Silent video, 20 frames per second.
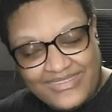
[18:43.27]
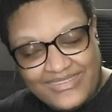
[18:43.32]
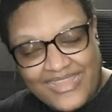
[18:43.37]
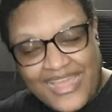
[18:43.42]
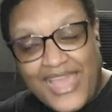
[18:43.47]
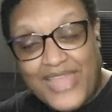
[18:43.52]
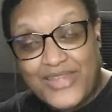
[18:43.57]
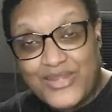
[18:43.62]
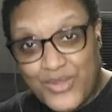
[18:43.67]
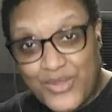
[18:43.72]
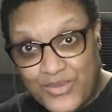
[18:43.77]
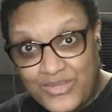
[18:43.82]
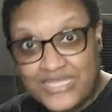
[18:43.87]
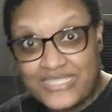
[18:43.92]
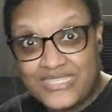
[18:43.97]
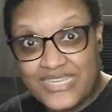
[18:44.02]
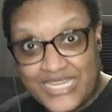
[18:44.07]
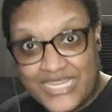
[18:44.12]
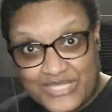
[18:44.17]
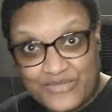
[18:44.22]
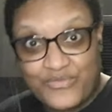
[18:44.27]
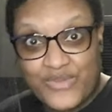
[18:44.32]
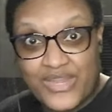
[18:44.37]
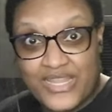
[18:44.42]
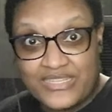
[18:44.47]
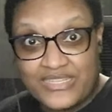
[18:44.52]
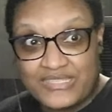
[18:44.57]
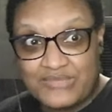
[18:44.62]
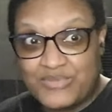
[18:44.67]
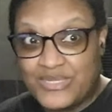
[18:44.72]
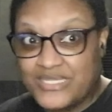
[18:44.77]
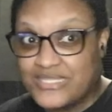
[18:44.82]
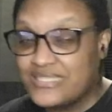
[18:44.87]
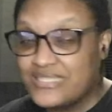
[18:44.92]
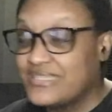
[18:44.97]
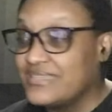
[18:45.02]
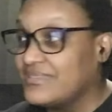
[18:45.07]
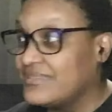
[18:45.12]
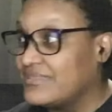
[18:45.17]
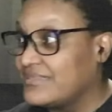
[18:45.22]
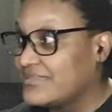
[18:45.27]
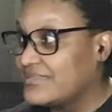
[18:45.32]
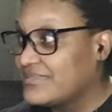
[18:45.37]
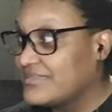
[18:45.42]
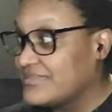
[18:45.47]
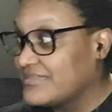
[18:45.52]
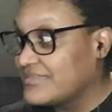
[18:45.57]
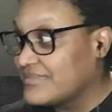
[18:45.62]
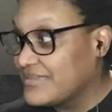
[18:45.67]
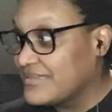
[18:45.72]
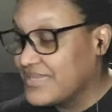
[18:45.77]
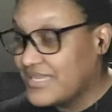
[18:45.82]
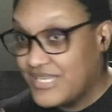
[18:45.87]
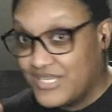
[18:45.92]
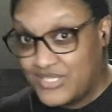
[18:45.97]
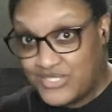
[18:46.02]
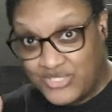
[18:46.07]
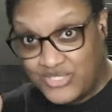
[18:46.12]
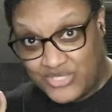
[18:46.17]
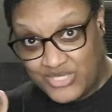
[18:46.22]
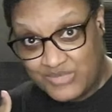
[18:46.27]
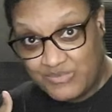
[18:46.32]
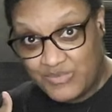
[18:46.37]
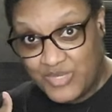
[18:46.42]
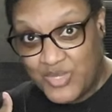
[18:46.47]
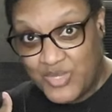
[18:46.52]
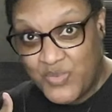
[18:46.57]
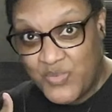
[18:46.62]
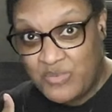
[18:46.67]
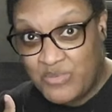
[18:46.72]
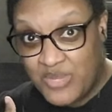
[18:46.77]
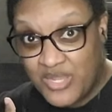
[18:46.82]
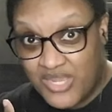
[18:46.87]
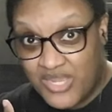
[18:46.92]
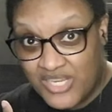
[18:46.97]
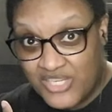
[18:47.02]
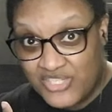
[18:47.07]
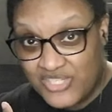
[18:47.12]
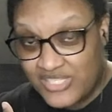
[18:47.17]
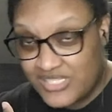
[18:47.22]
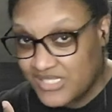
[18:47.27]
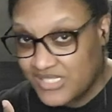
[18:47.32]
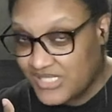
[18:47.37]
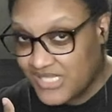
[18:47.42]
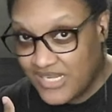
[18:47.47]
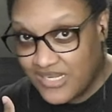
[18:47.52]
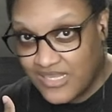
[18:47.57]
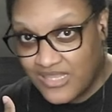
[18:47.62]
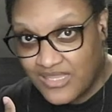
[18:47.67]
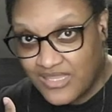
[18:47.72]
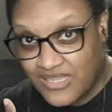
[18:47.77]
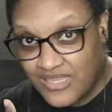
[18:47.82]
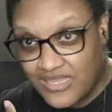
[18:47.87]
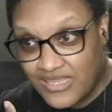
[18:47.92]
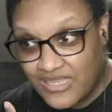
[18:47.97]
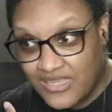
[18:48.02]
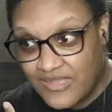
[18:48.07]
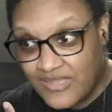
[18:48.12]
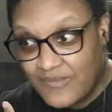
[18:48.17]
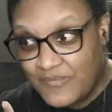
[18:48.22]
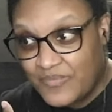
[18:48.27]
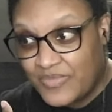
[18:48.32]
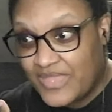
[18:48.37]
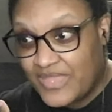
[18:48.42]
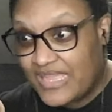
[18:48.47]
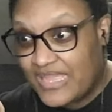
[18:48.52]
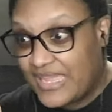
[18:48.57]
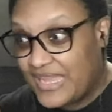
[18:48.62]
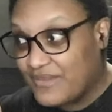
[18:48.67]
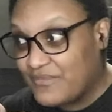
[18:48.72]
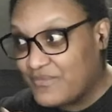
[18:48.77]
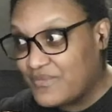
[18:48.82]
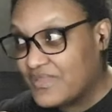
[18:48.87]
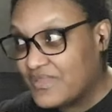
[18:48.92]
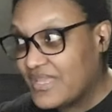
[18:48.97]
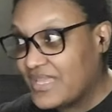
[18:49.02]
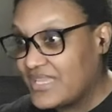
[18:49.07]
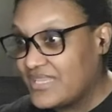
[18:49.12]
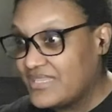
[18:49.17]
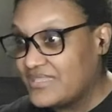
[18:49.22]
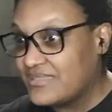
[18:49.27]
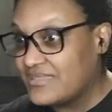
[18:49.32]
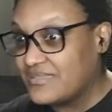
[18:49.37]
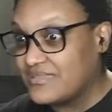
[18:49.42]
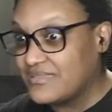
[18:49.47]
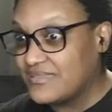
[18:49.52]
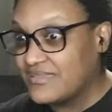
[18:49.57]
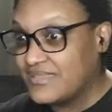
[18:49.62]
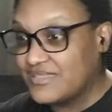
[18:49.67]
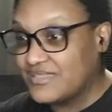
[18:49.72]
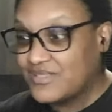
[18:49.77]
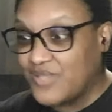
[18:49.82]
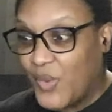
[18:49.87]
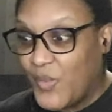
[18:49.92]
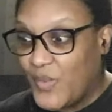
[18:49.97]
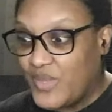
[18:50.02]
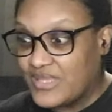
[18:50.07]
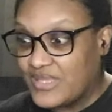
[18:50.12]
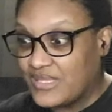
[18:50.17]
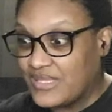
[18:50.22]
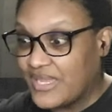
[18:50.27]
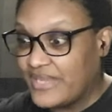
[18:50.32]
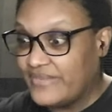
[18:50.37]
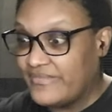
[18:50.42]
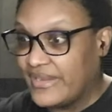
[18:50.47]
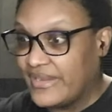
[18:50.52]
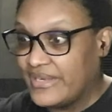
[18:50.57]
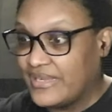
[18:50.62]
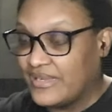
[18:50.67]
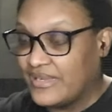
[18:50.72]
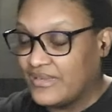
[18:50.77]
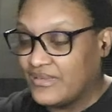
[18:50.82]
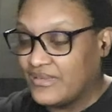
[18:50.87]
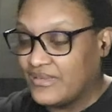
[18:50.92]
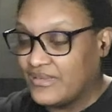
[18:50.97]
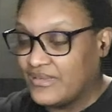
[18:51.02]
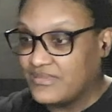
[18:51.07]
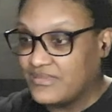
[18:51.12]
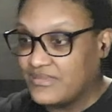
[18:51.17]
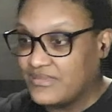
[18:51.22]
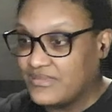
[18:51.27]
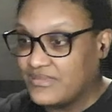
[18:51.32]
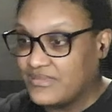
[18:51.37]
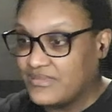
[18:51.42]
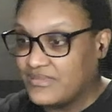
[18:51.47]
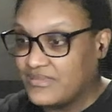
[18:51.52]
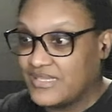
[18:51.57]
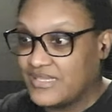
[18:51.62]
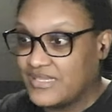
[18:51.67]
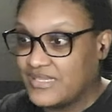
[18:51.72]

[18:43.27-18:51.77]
know these are his friends, but still, is it just me who would be cautious and say nothing? I kind of feel like he's toeing the line right now, telling them this.